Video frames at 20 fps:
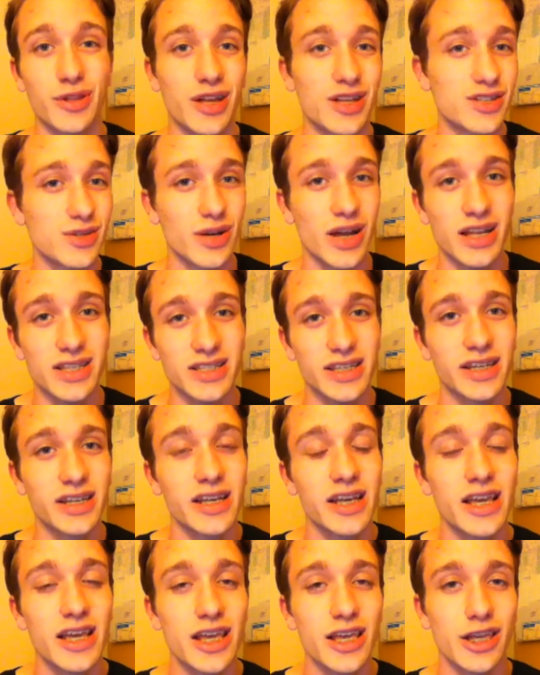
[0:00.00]
That's what I
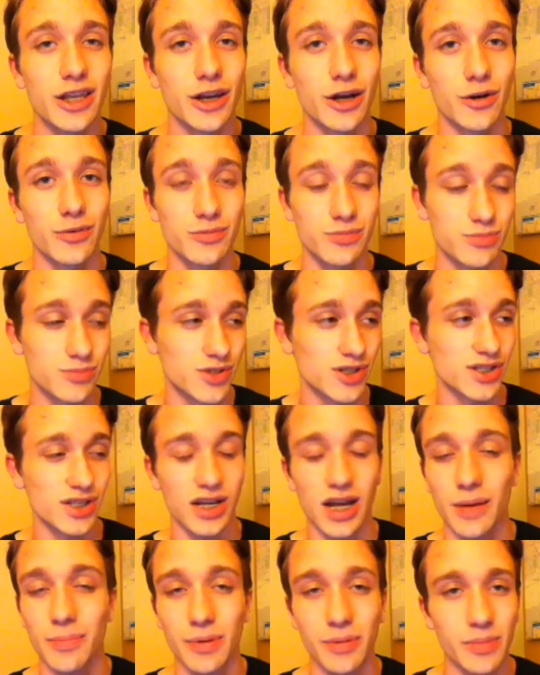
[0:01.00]
did, just a
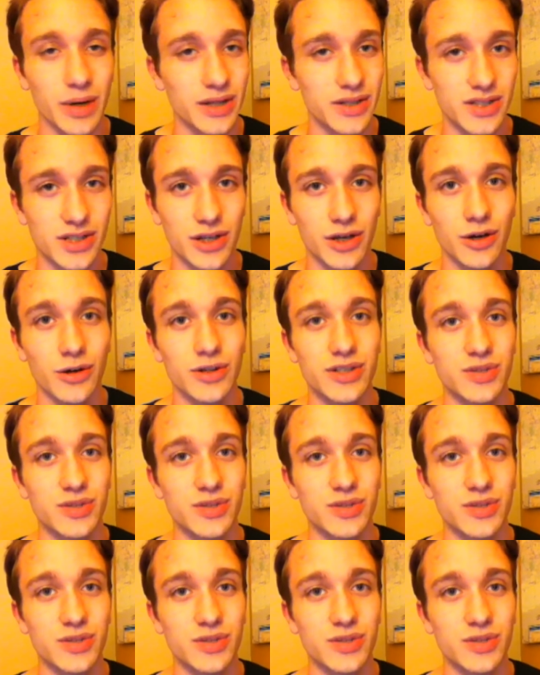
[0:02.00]
couple months ago.